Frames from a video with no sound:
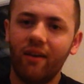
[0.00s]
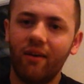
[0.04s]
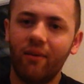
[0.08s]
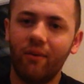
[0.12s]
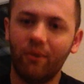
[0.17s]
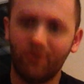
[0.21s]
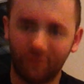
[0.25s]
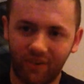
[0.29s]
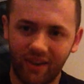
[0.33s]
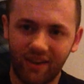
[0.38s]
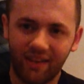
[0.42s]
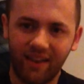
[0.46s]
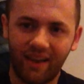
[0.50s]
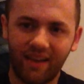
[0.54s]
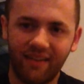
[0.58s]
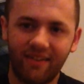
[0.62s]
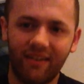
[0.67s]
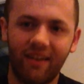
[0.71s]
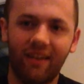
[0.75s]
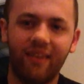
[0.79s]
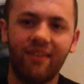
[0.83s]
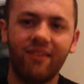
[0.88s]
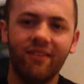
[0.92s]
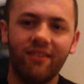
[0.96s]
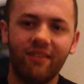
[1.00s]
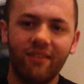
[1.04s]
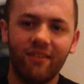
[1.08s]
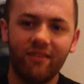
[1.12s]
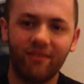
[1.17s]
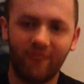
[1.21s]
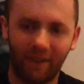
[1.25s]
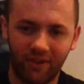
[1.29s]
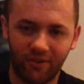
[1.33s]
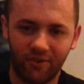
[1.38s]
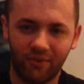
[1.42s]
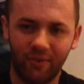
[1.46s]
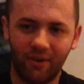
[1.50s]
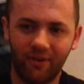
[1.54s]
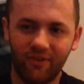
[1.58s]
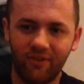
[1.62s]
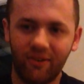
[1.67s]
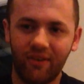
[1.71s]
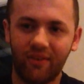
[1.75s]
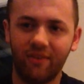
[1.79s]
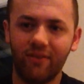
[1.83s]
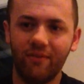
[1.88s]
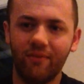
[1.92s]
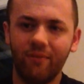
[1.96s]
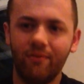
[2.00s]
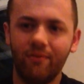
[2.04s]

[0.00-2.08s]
We'll see you later. Thanks for watching.